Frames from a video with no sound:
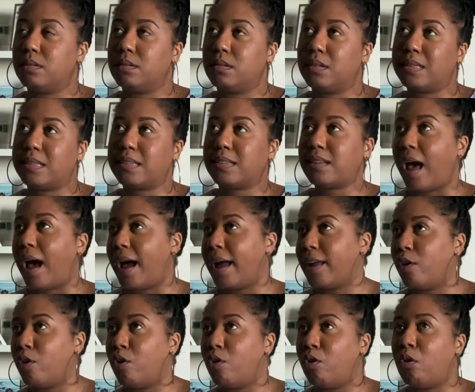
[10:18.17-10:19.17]

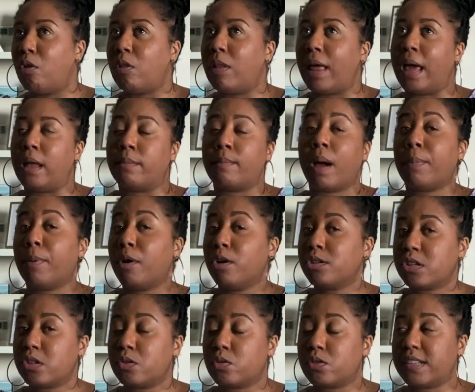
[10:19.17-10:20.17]
style, and my
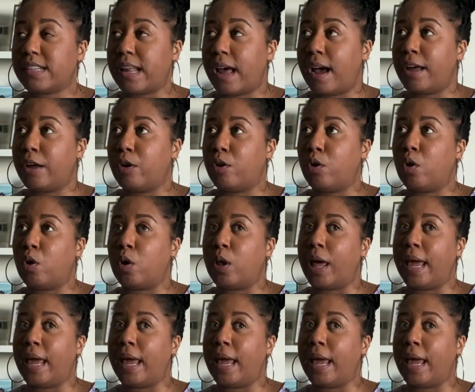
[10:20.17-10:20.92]
personal style,